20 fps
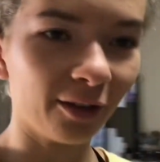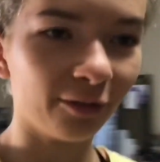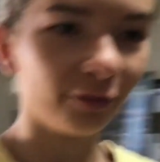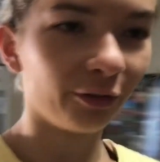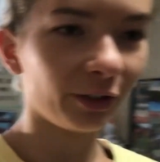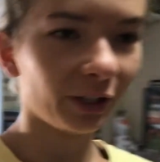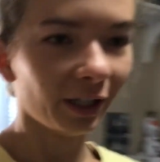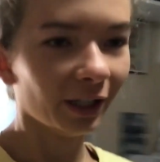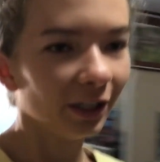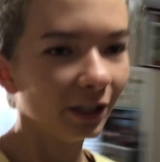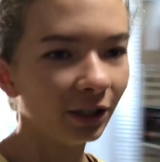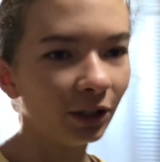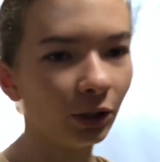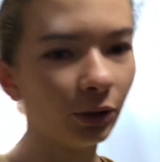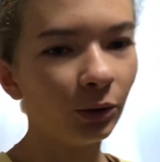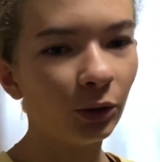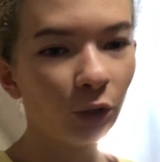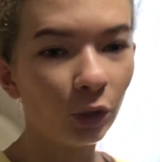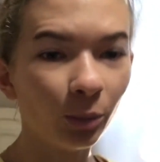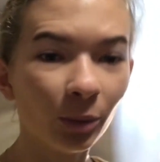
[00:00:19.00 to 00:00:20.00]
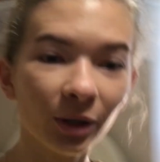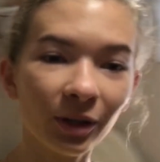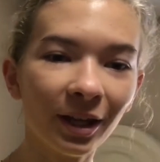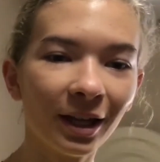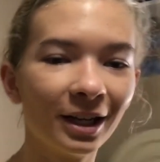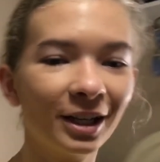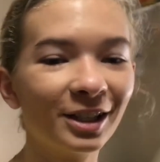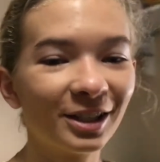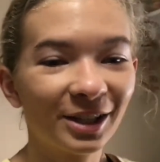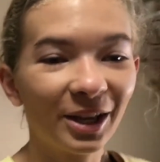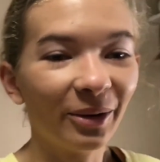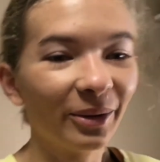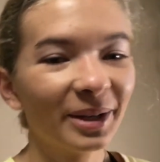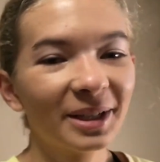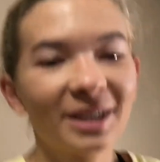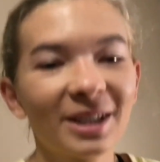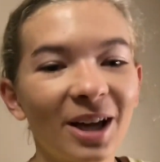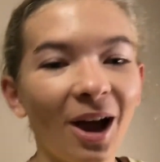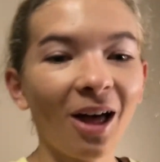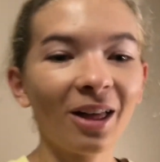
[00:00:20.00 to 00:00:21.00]
every YouTuber that is
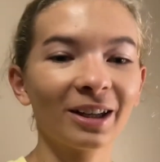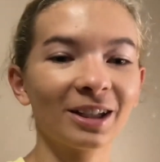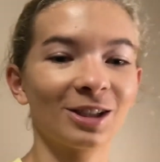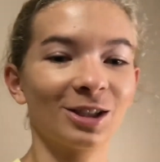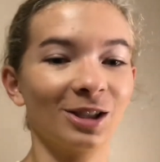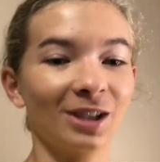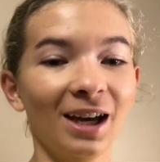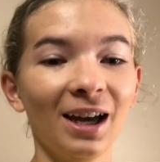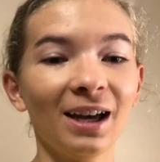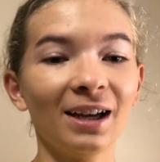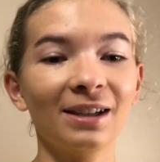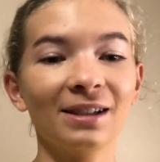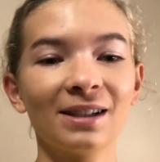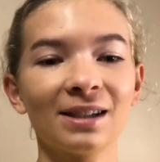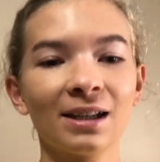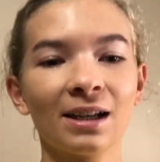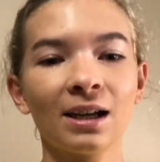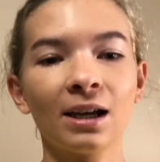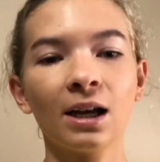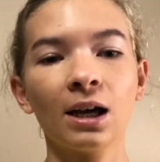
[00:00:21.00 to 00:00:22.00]
going to college does.